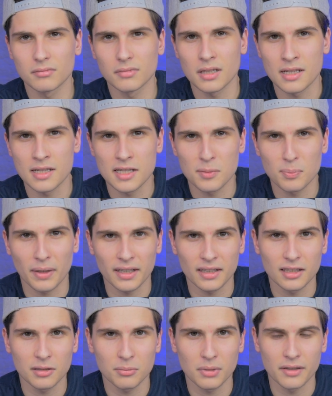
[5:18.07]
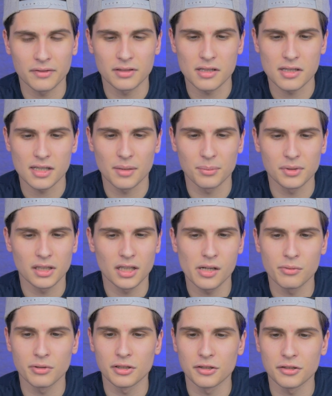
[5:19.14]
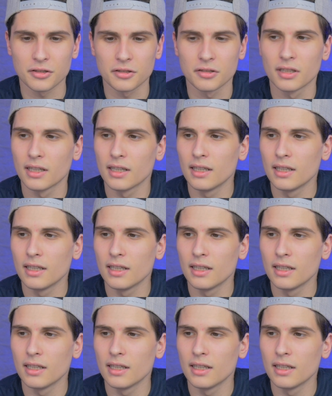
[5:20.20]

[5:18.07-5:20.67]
inspect them after some time when you're